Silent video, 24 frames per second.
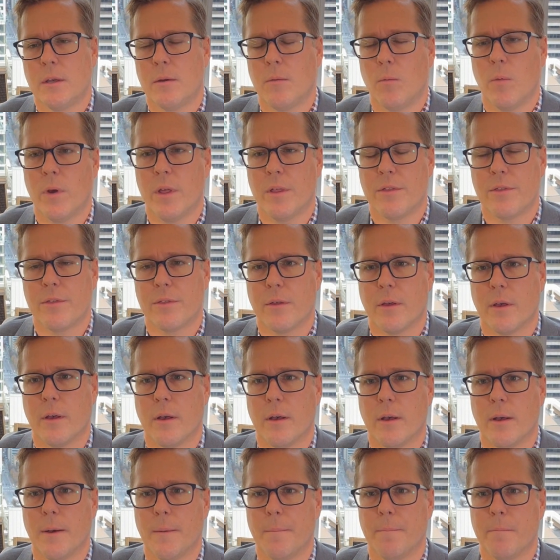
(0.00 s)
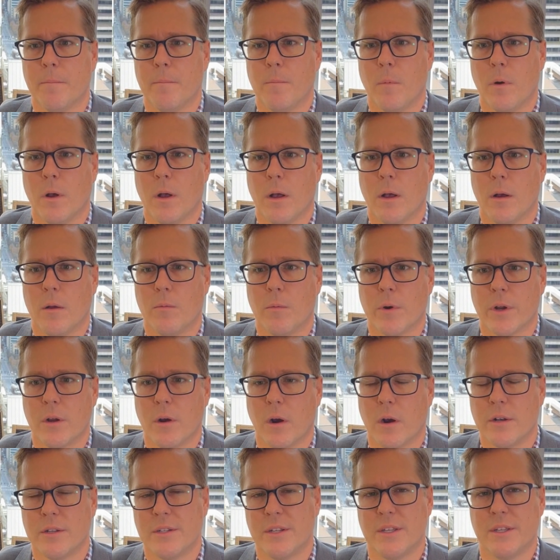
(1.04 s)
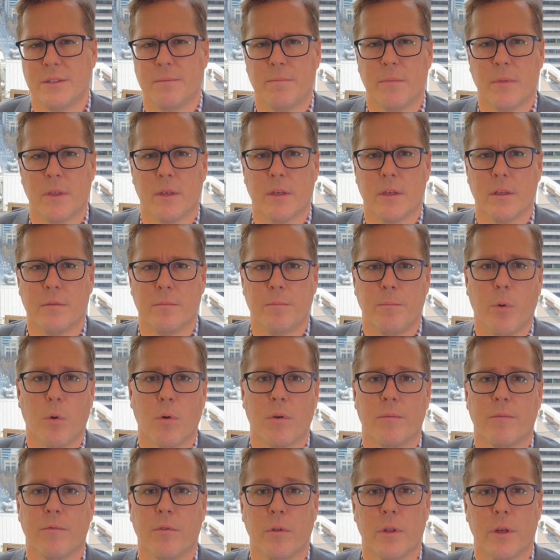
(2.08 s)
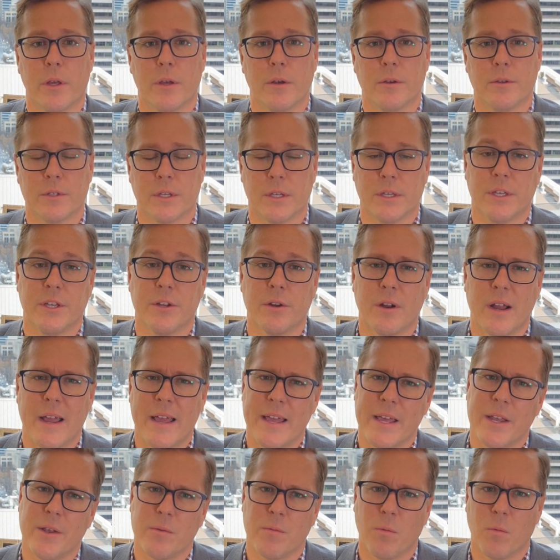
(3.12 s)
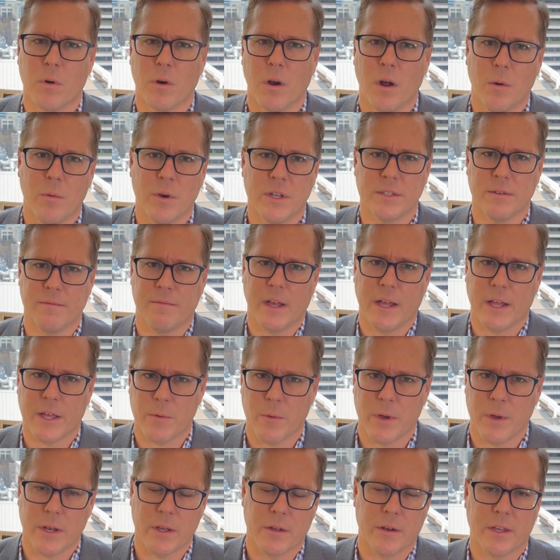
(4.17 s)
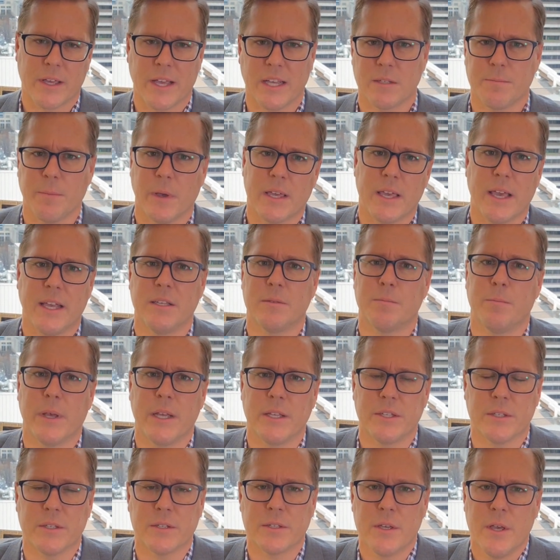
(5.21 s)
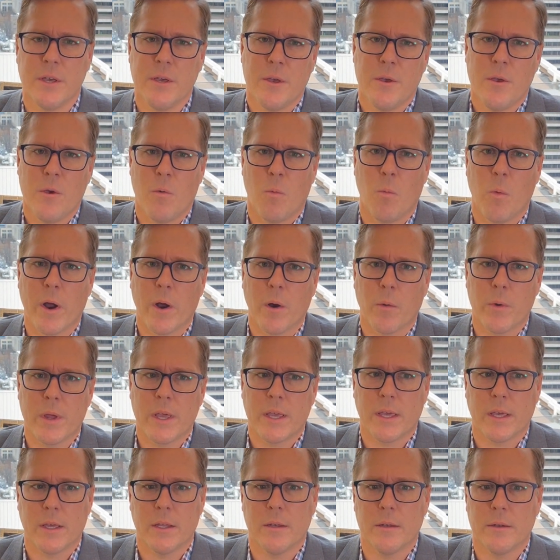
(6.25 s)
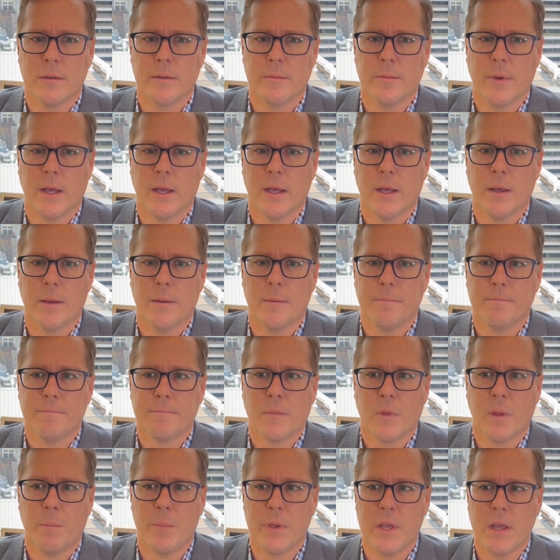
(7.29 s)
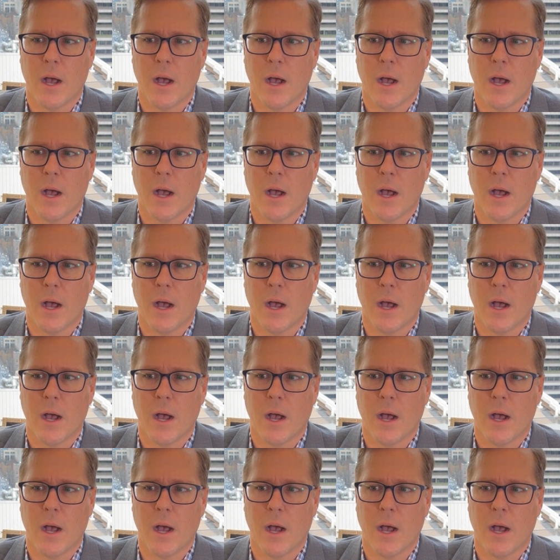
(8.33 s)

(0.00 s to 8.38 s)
with um, uh, regard to uh, portfolios at year end, we're always evaluating on a case by case basis where we can uh, be